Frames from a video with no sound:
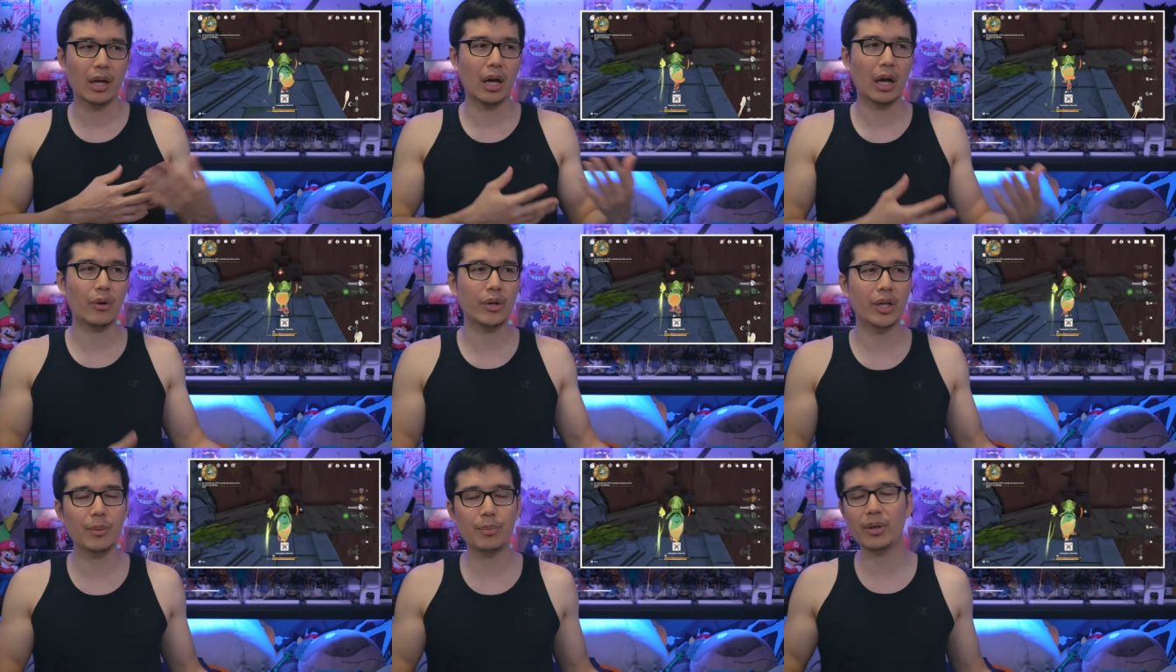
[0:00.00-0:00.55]

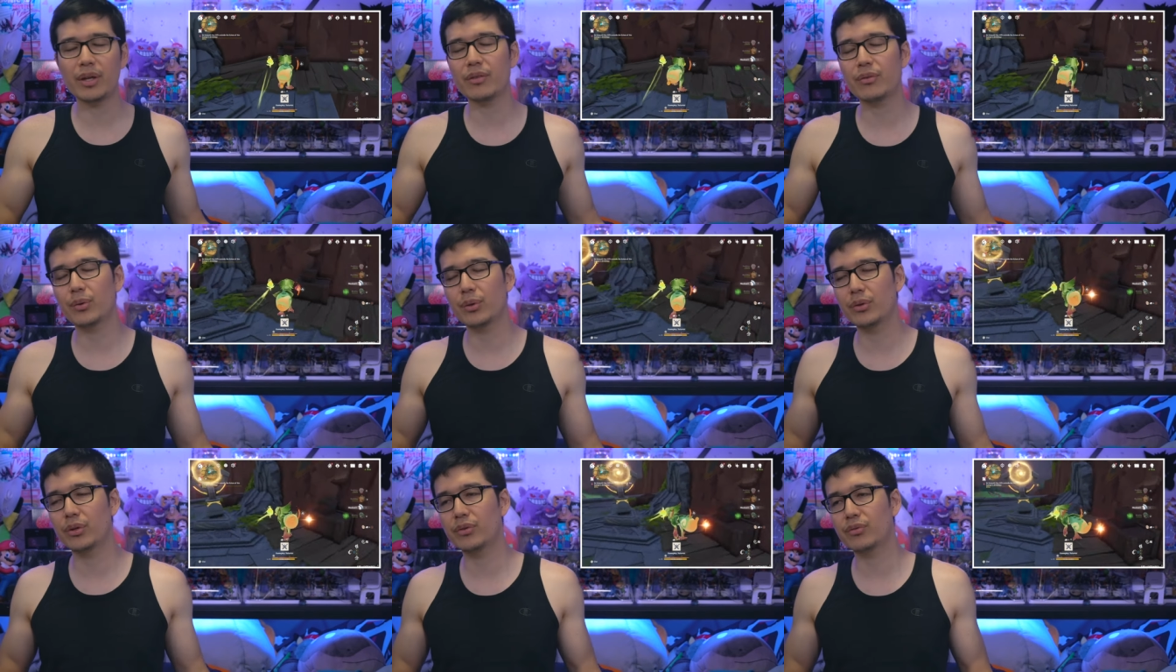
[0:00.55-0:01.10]
I'll keep playing
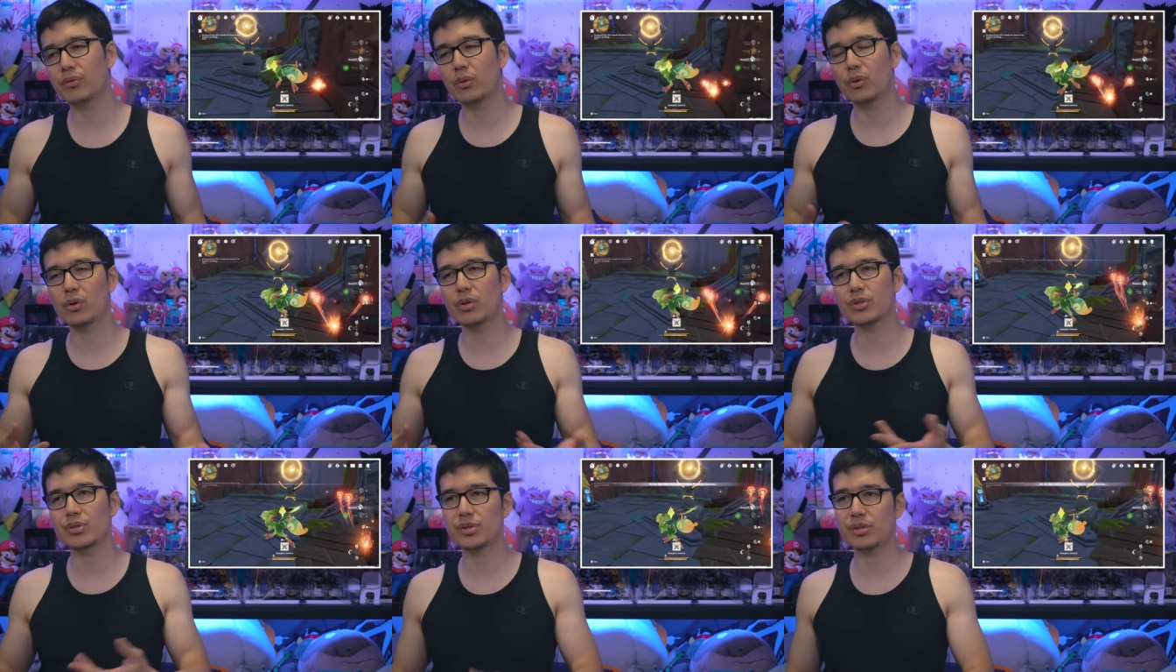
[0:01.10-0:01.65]
through it, of
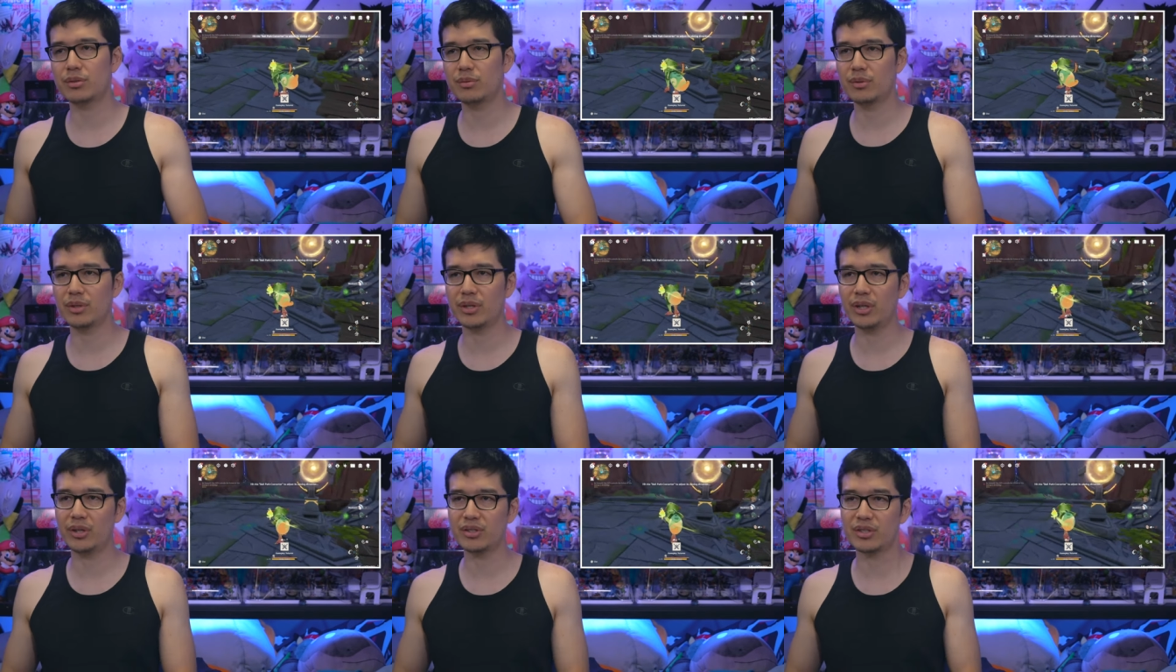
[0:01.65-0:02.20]
course. You
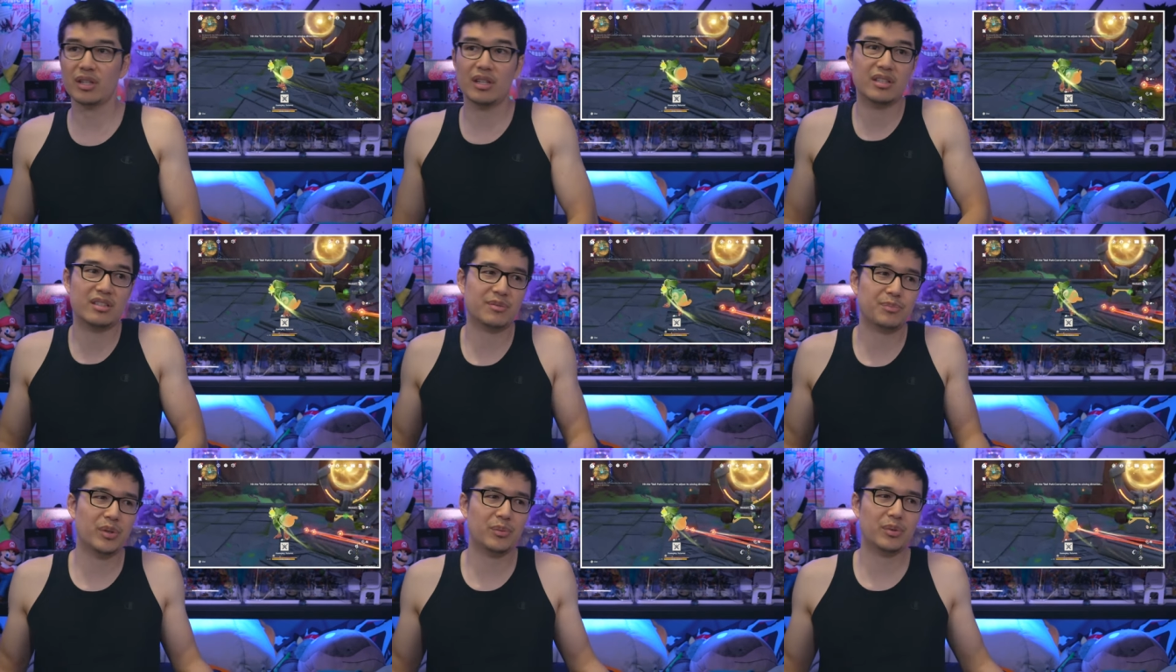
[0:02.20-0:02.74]
know, it's,
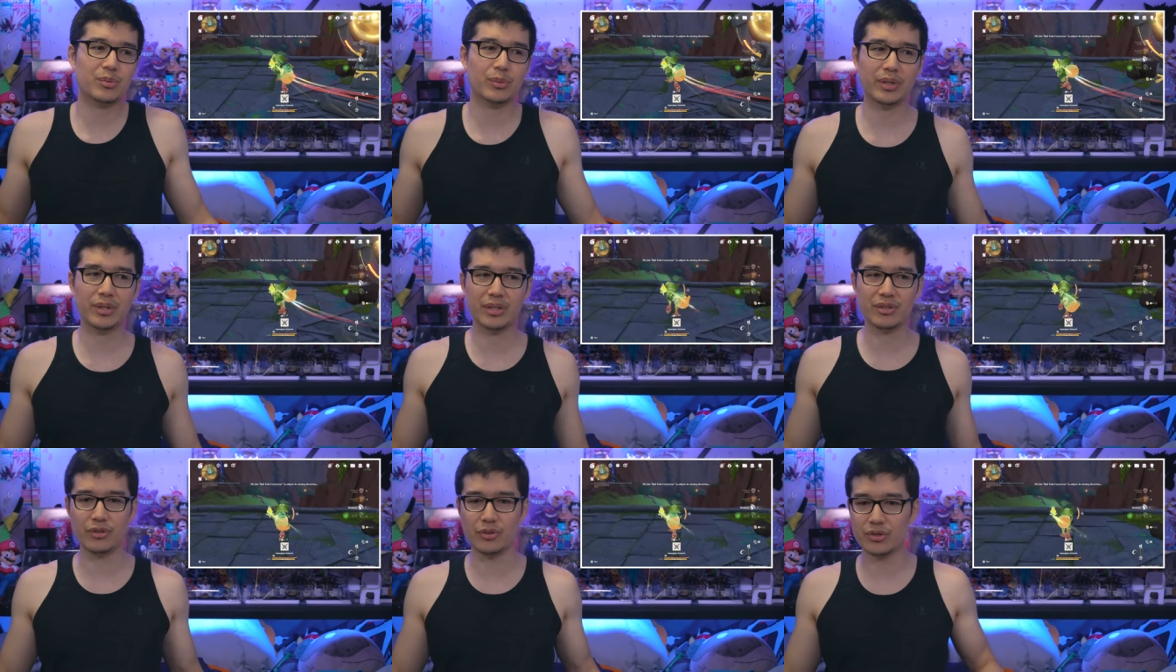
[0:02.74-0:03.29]
it's pretty much what
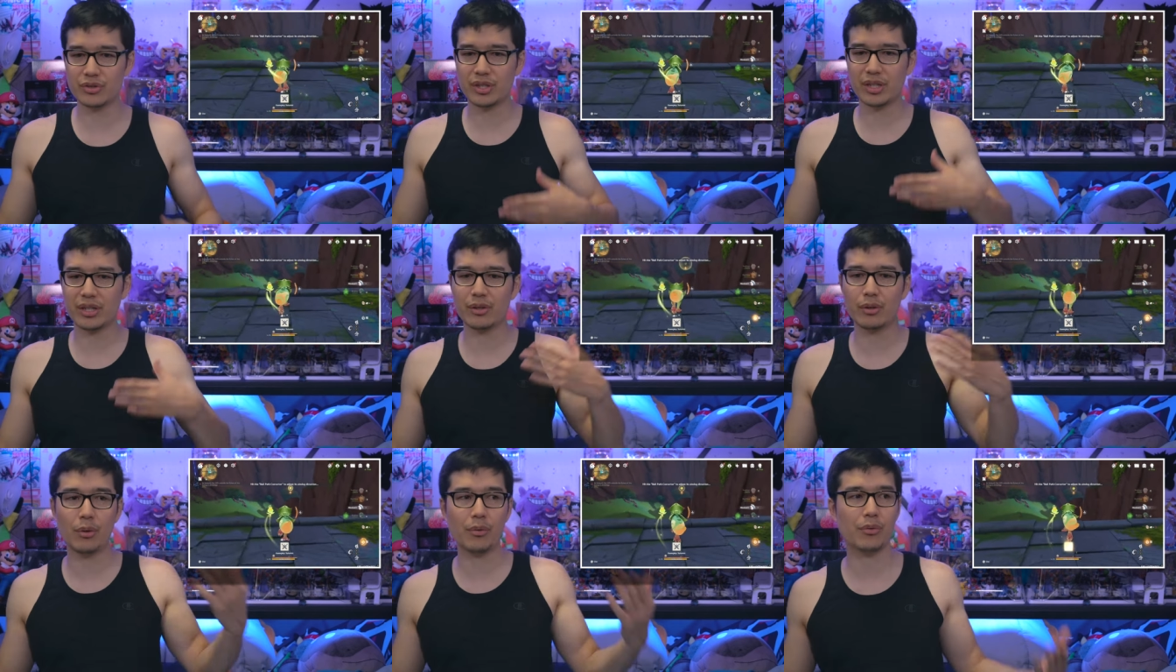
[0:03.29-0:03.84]
it is. You're just kind
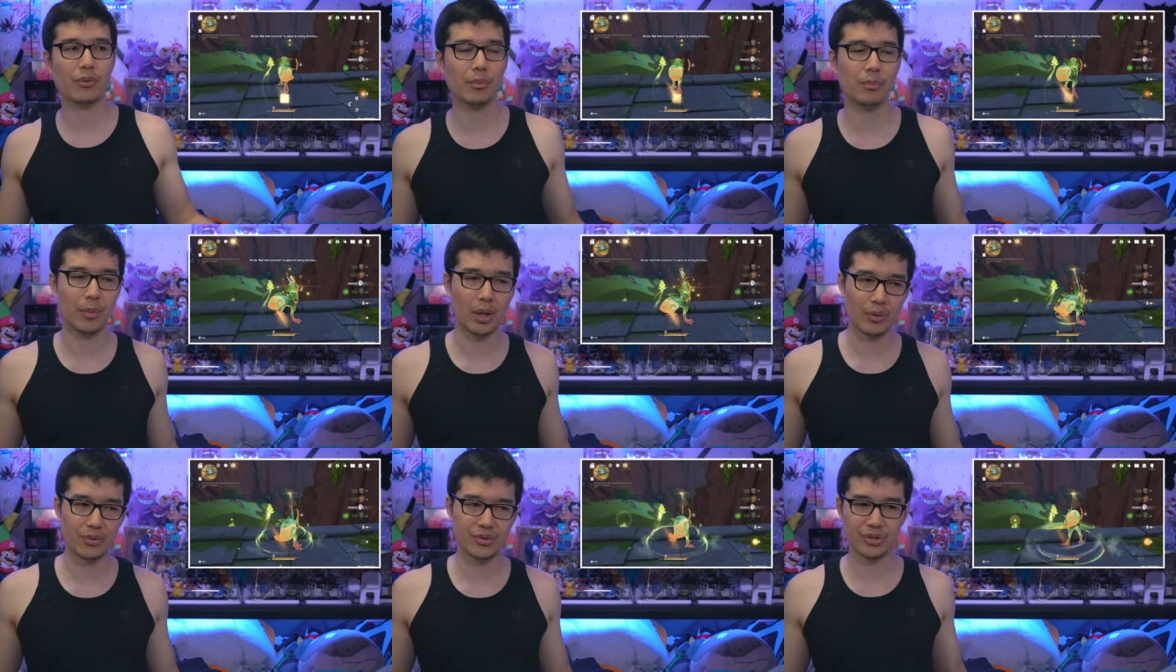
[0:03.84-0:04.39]
of going through the
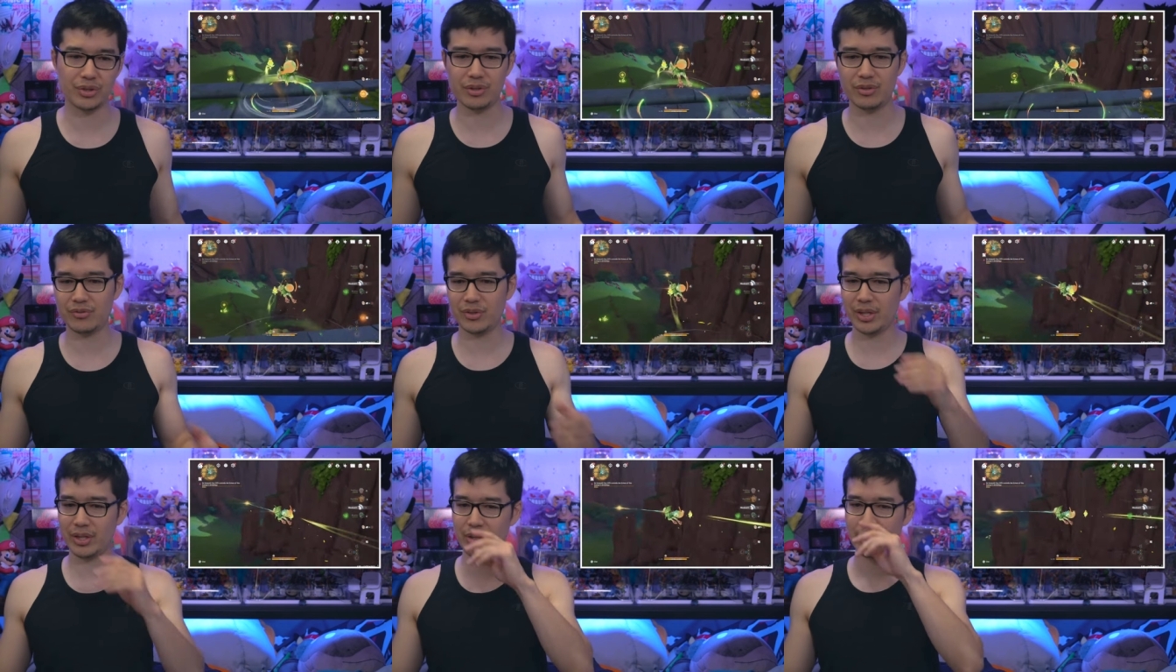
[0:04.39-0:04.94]
motions,
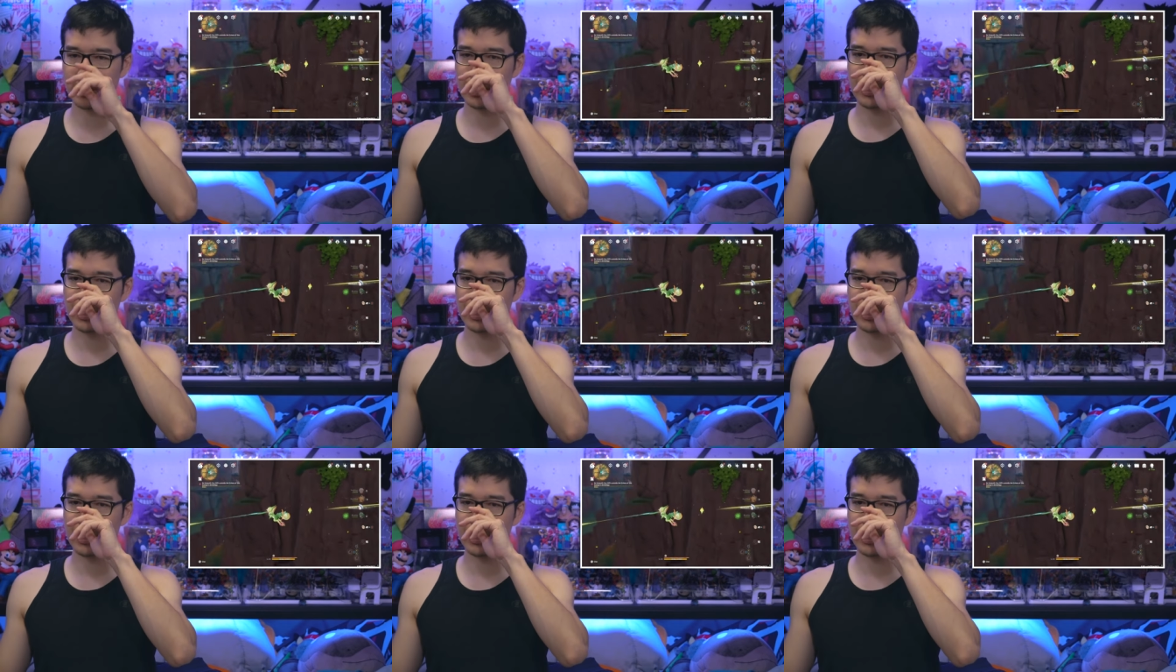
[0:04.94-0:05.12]
right?